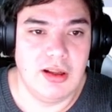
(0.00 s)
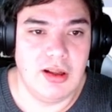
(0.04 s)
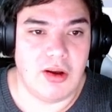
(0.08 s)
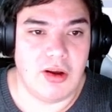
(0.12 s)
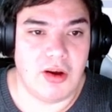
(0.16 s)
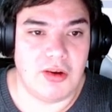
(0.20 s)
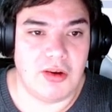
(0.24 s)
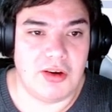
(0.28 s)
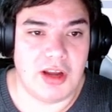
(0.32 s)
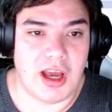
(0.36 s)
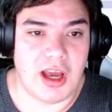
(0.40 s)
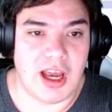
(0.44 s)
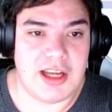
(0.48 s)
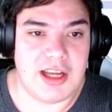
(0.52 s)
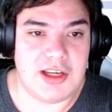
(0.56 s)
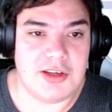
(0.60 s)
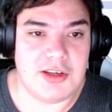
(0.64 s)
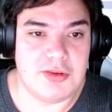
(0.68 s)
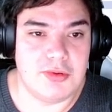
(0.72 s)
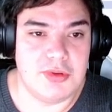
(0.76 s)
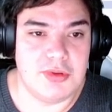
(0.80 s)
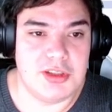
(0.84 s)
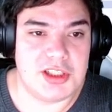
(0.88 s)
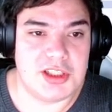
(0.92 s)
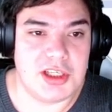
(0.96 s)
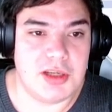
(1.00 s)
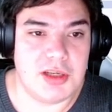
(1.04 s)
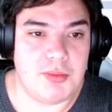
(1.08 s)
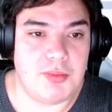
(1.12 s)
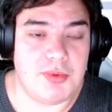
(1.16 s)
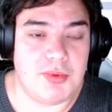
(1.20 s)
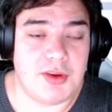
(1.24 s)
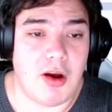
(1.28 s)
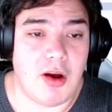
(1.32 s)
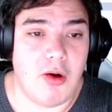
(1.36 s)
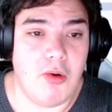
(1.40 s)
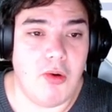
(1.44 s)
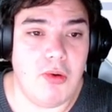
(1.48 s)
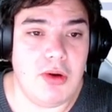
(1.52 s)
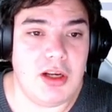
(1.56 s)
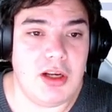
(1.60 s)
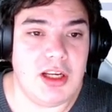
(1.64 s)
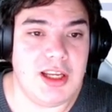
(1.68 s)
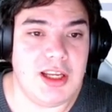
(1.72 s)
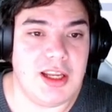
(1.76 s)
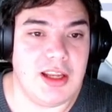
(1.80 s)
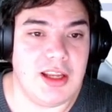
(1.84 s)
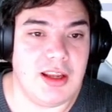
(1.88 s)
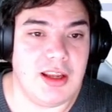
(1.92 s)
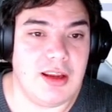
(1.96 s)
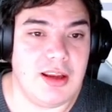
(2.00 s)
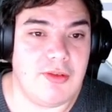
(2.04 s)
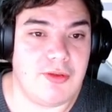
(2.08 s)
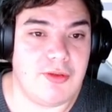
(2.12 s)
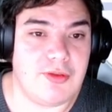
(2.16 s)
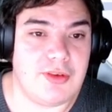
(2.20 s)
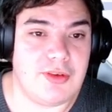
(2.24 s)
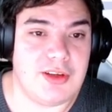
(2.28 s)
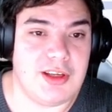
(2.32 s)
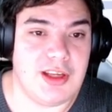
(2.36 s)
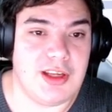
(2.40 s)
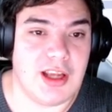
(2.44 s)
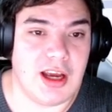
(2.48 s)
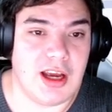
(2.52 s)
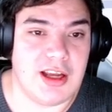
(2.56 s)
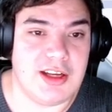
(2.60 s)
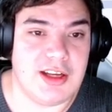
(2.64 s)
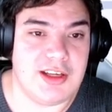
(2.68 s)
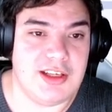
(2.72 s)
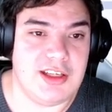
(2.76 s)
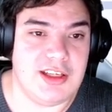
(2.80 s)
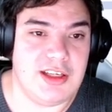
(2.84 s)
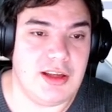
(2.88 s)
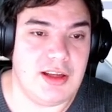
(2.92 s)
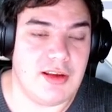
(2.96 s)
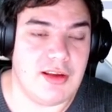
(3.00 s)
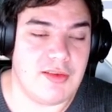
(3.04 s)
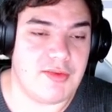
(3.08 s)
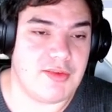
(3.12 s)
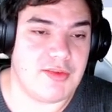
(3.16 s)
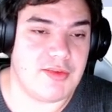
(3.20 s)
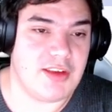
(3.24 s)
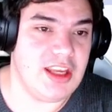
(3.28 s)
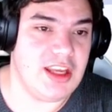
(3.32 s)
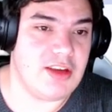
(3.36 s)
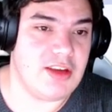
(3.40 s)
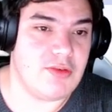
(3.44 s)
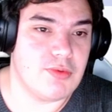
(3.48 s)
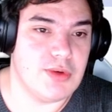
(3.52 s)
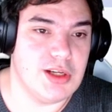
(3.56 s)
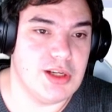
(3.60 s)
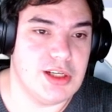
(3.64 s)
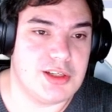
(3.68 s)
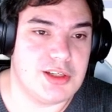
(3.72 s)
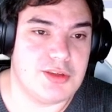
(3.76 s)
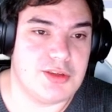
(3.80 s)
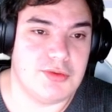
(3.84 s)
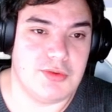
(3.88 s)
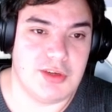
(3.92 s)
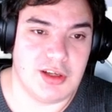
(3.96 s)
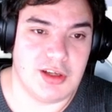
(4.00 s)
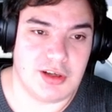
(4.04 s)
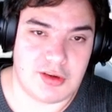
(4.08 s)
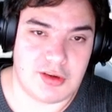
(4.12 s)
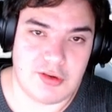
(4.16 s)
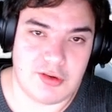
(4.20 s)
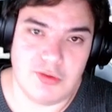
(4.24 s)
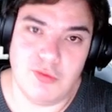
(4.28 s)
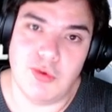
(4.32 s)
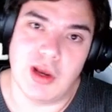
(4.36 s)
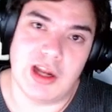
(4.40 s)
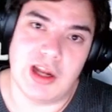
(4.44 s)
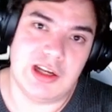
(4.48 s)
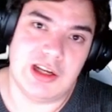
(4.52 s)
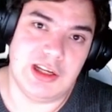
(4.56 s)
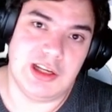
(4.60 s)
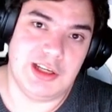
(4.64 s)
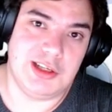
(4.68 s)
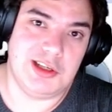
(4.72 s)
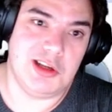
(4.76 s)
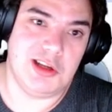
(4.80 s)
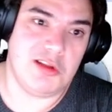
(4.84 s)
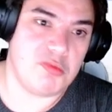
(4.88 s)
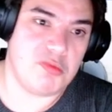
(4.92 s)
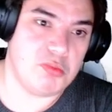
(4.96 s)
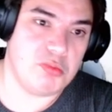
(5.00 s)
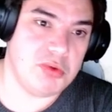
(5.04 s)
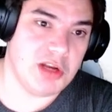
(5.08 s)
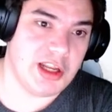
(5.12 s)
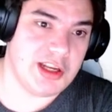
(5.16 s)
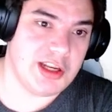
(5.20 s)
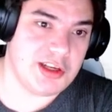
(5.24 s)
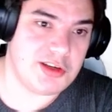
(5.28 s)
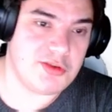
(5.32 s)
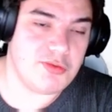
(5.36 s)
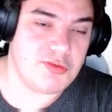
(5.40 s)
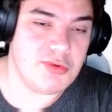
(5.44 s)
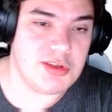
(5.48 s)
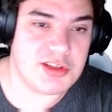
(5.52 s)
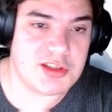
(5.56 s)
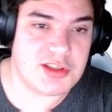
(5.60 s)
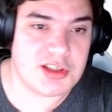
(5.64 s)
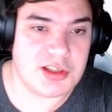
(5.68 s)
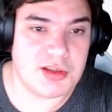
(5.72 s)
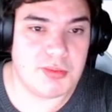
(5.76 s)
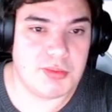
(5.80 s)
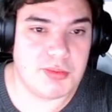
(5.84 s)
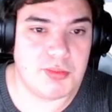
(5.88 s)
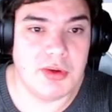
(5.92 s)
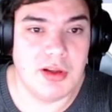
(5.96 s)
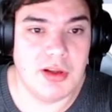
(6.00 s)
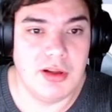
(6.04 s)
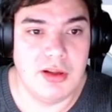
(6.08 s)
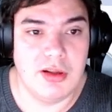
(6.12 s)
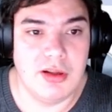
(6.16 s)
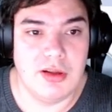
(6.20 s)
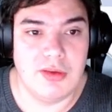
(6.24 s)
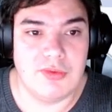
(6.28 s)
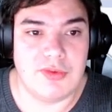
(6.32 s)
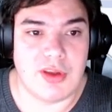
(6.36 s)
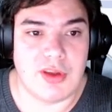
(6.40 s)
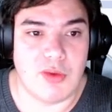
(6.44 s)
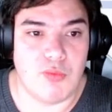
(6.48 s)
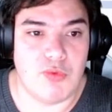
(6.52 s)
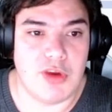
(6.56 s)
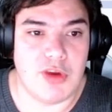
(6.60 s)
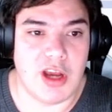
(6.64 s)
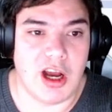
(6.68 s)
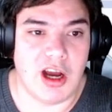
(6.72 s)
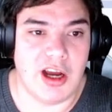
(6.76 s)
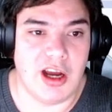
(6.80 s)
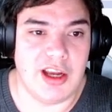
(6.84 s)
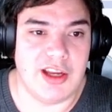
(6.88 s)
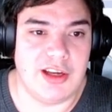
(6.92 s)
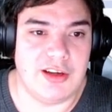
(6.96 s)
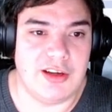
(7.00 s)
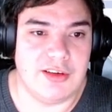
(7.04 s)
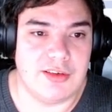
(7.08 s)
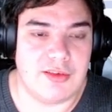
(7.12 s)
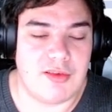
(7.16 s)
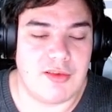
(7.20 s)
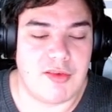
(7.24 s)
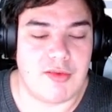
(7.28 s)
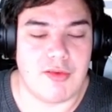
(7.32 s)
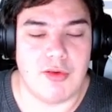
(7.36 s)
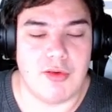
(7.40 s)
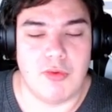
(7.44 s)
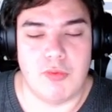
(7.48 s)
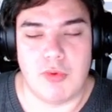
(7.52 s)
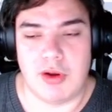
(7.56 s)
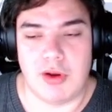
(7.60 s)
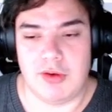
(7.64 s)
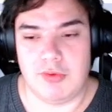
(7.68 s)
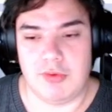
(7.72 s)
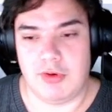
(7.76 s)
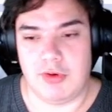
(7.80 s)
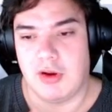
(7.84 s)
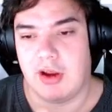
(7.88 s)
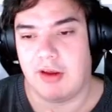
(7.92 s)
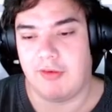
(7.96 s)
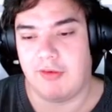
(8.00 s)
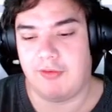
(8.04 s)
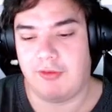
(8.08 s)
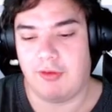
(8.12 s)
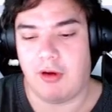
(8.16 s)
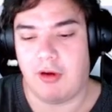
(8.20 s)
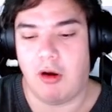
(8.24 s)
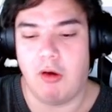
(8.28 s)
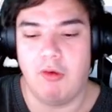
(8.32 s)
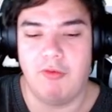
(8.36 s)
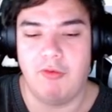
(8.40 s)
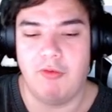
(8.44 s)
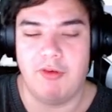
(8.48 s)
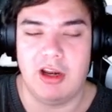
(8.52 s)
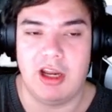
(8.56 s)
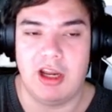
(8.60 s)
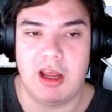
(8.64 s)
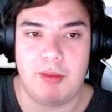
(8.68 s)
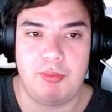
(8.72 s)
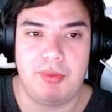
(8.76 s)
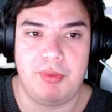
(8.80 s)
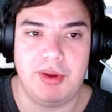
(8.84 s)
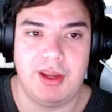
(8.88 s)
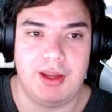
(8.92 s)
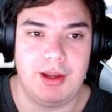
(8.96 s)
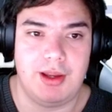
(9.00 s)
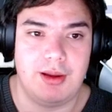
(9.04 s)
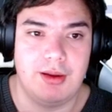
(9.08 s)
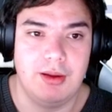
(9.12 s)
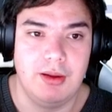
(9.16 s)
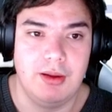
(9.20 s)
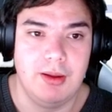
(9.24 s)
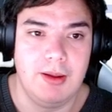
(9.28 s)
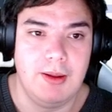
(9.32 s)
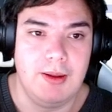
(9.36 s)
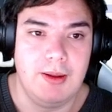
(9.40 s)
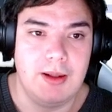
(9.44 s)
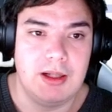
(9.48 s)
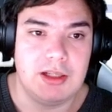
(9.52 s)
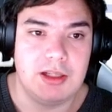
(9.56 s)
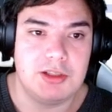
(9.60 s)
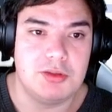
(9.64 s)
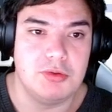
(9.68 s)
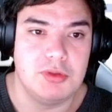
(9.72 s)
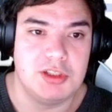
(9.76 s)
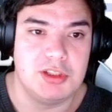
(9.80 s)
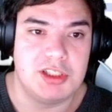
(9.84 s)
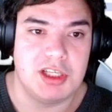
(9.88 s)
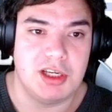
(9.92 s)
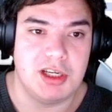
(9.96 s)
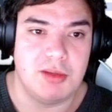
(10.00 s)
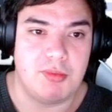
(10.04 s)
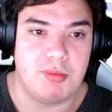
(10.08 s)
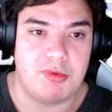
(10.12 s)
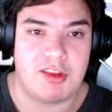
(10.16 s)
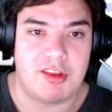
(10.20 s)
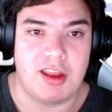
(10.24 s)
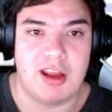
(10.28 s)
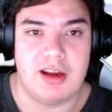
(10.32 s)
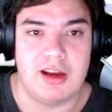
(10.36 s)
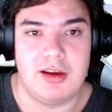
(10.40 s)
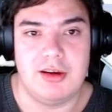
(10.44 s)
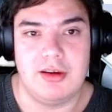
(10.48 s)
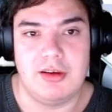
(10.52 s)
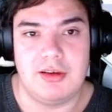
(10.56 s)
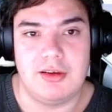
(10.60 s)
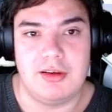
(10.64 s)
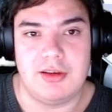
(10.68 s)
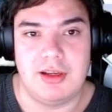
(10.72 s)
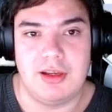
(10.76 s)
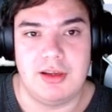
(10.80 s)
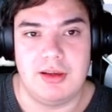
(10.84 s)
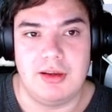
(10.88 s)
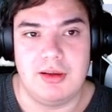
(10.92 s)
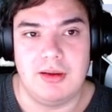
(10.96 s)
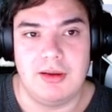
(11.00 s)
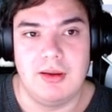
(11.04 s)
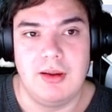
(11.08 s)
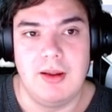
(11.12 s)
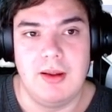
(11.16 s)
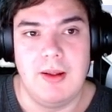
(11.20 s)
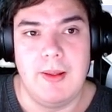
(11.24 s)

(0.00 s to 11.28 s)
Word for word: on hide tooltip, only if the ID is equal to the currently displayed tooltip, then we hide it. So when you have overlapping tooltips, then the